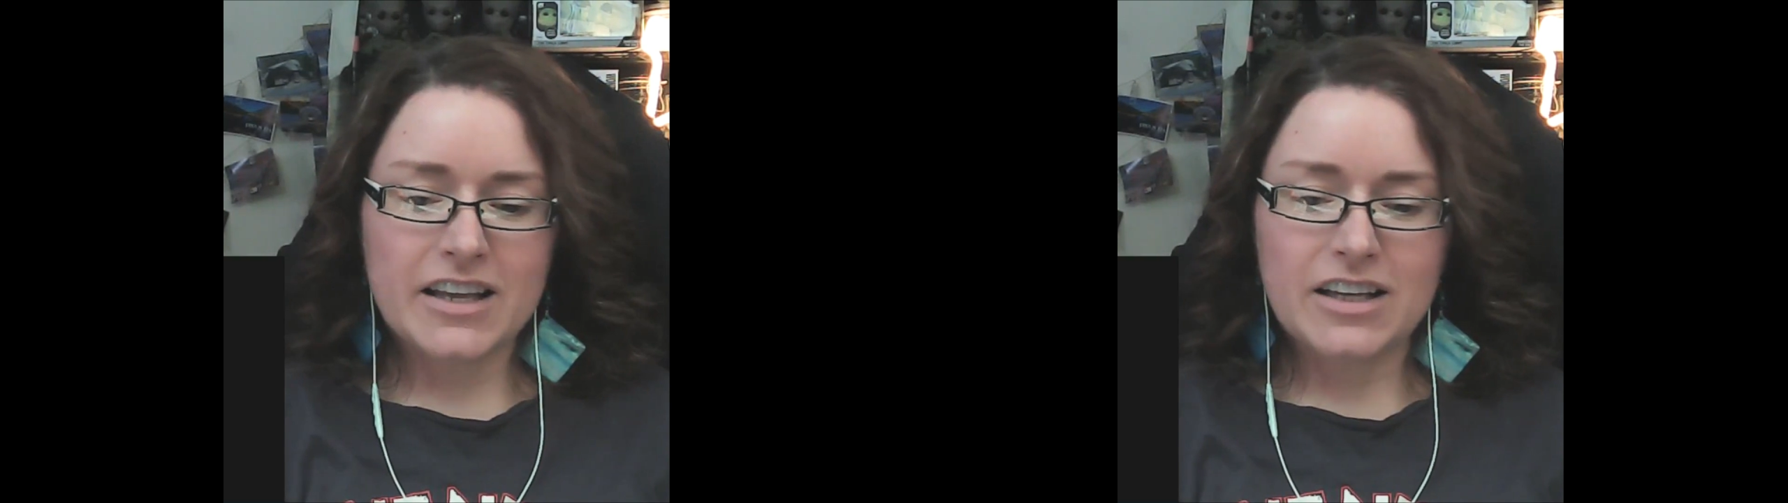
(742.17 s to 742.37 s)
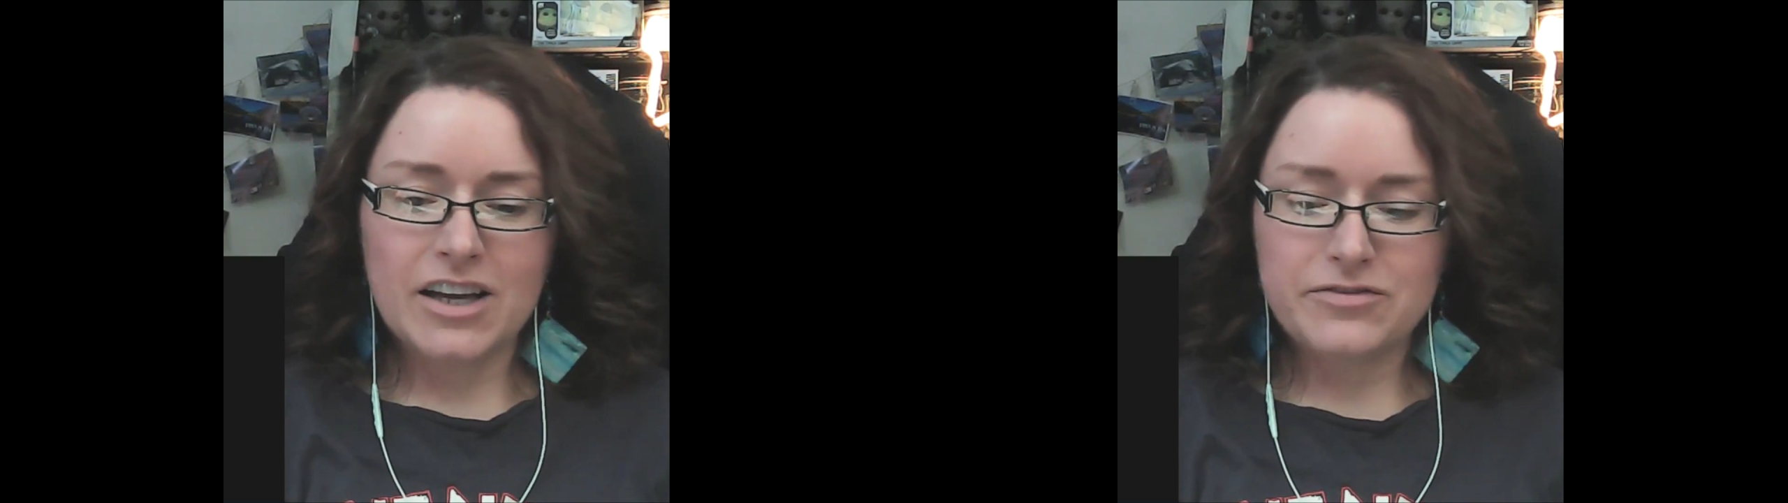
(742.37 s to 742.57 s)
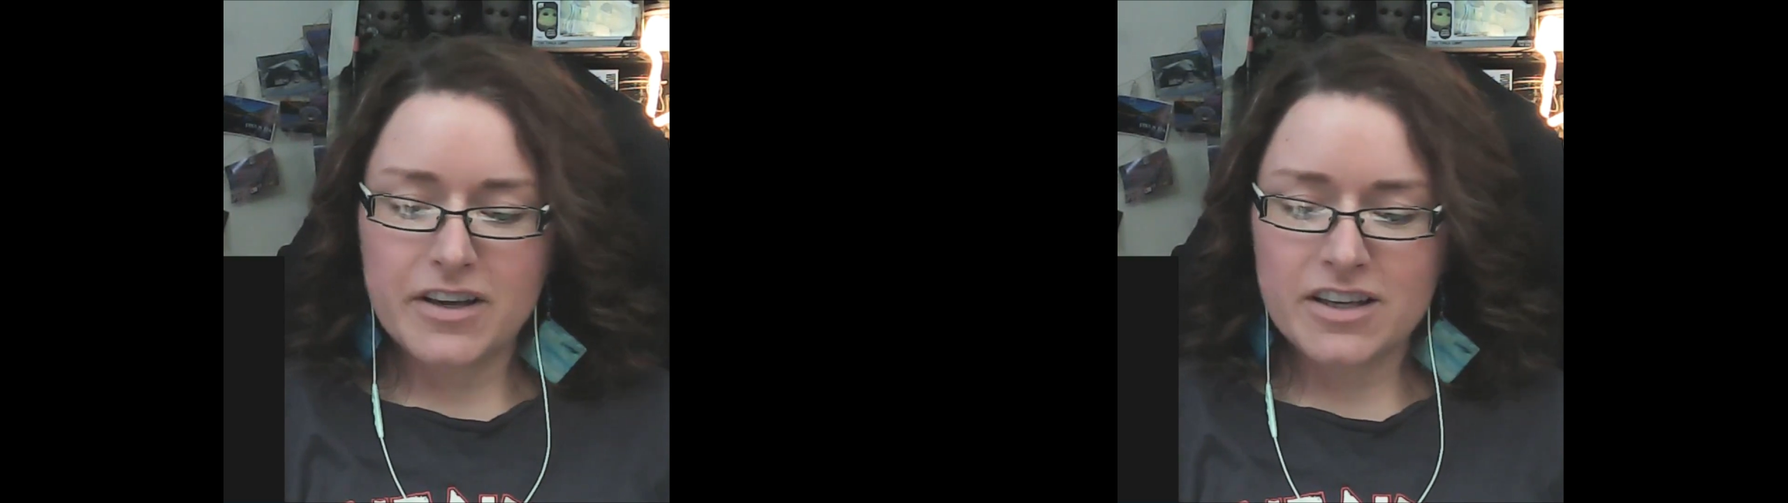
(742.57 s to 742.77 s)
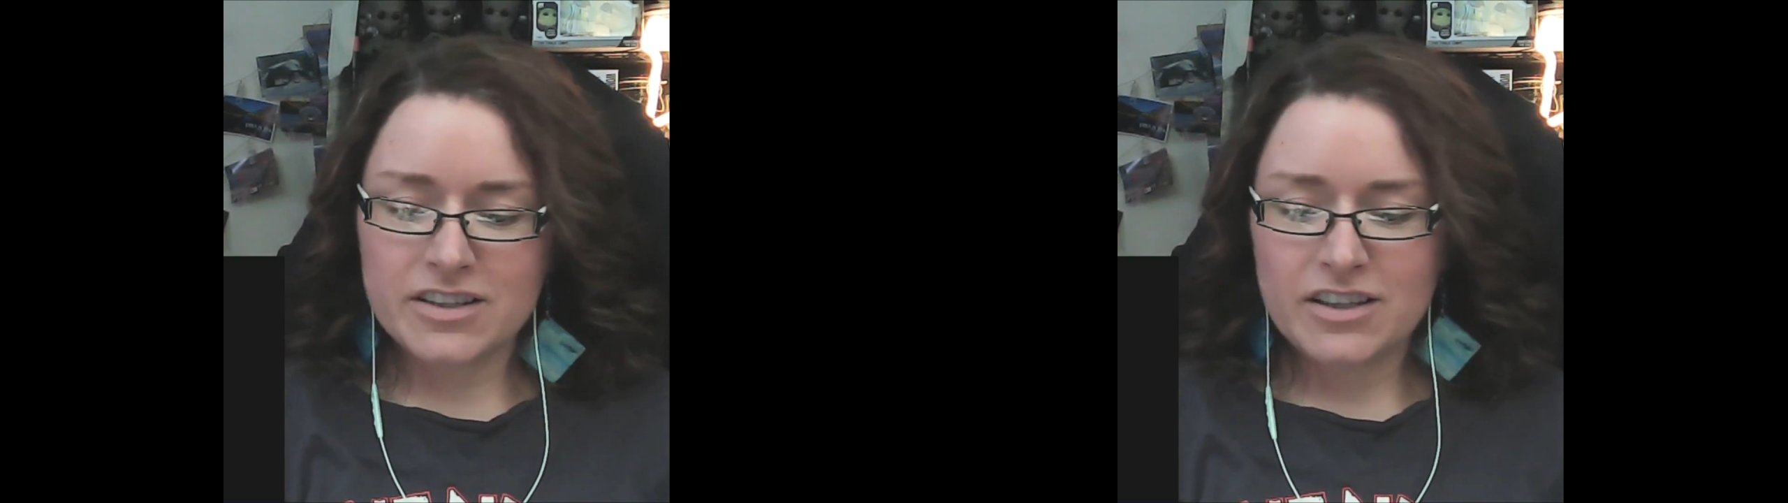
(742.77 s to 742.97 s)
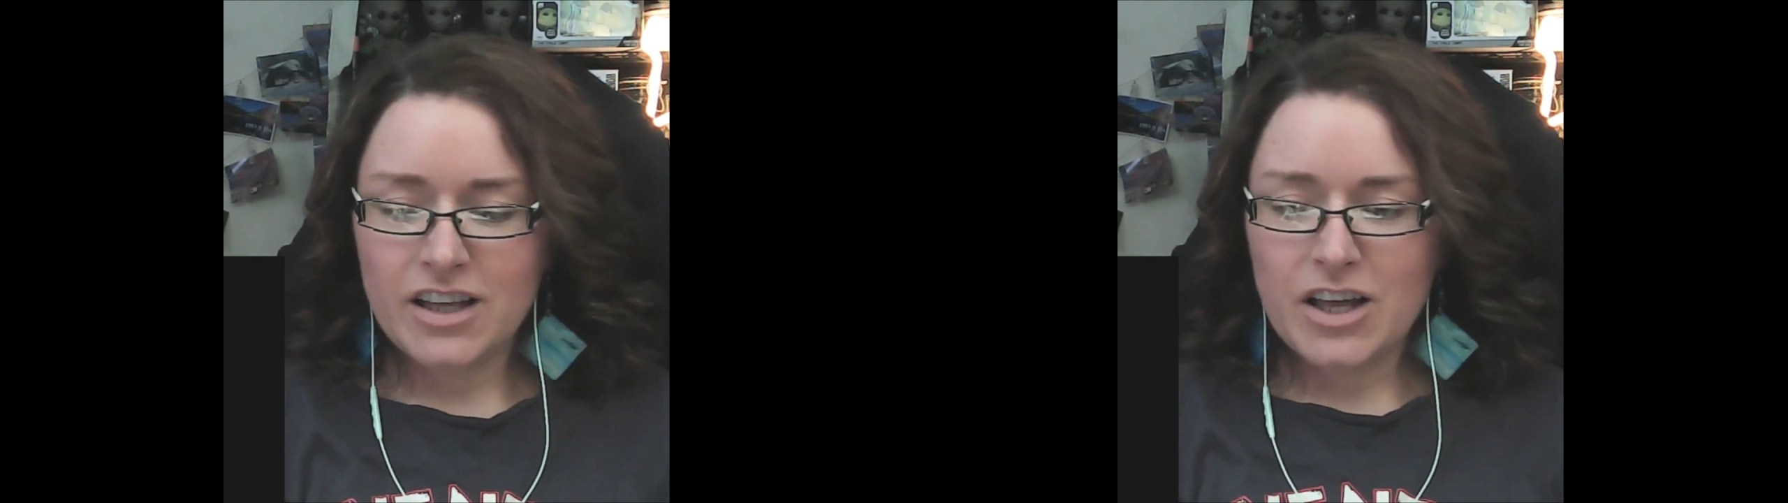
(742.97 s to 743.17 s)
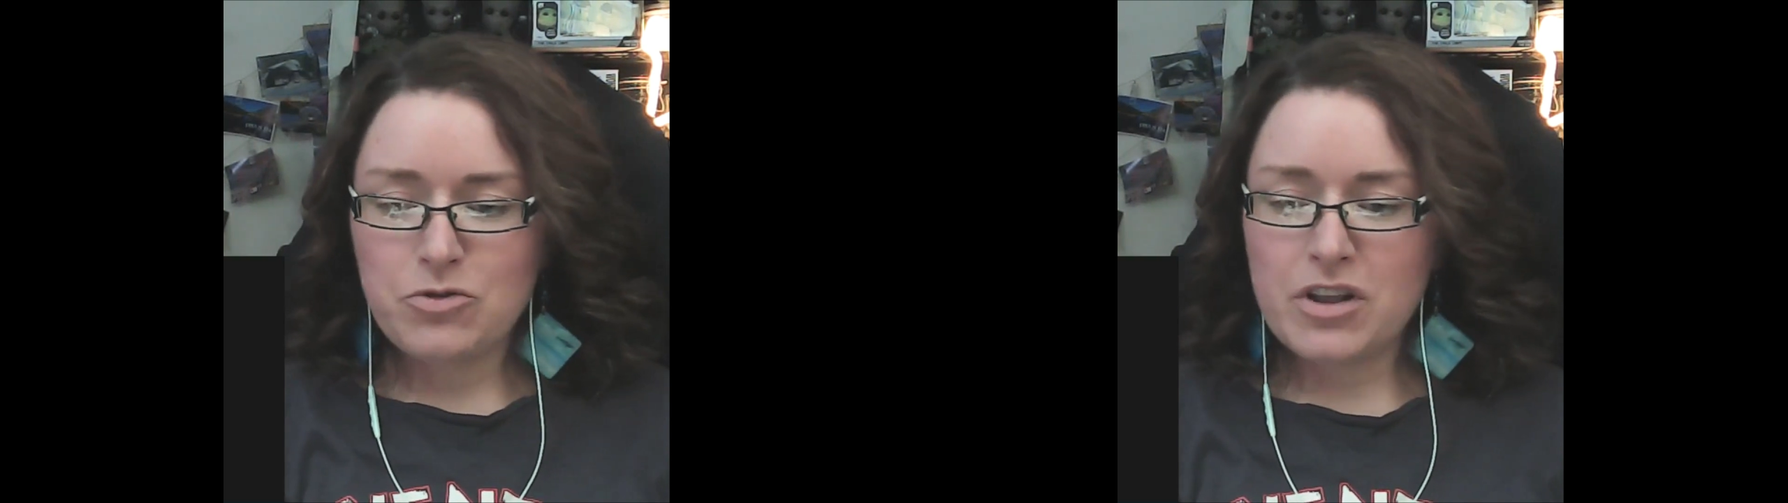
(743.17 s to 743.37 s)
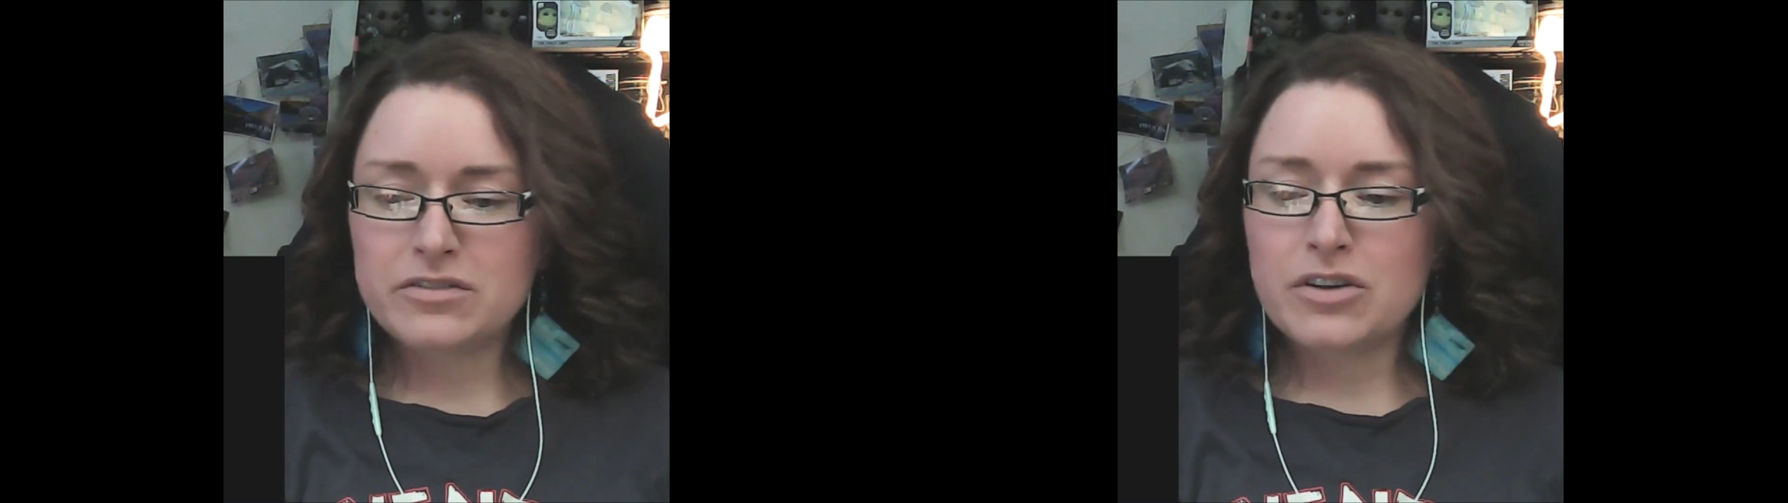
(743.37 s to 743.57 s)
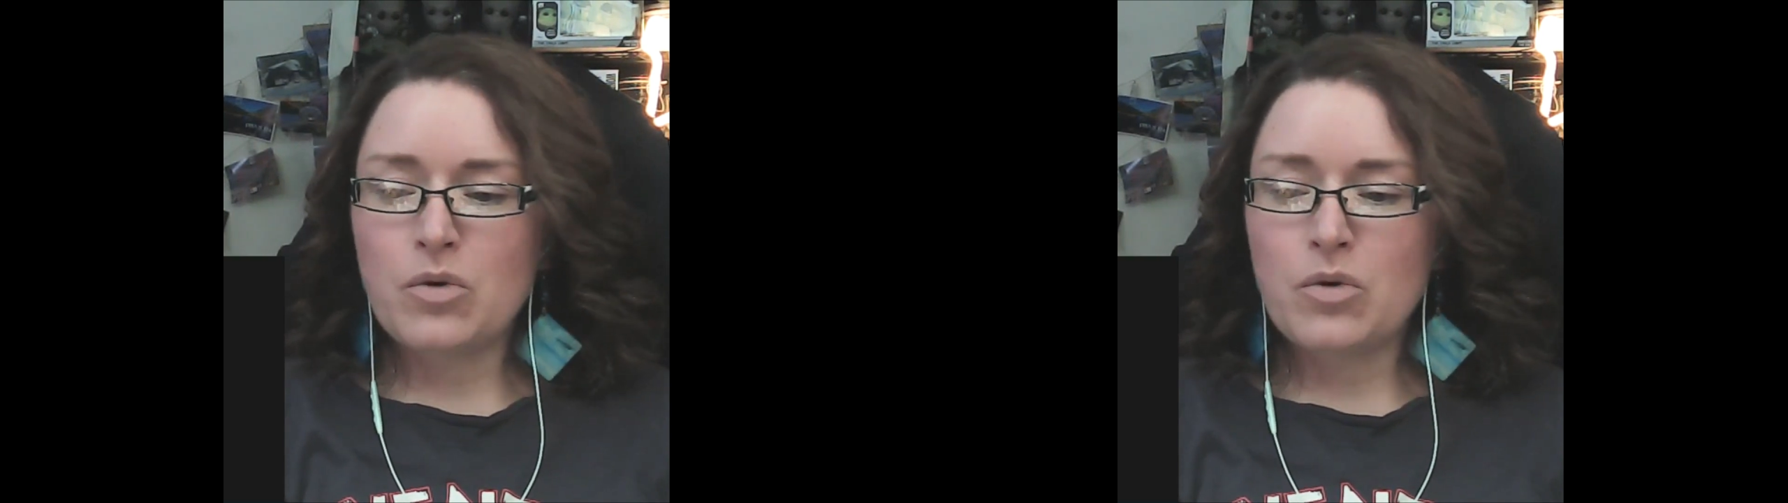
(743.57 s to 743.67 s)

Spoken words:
think whenever I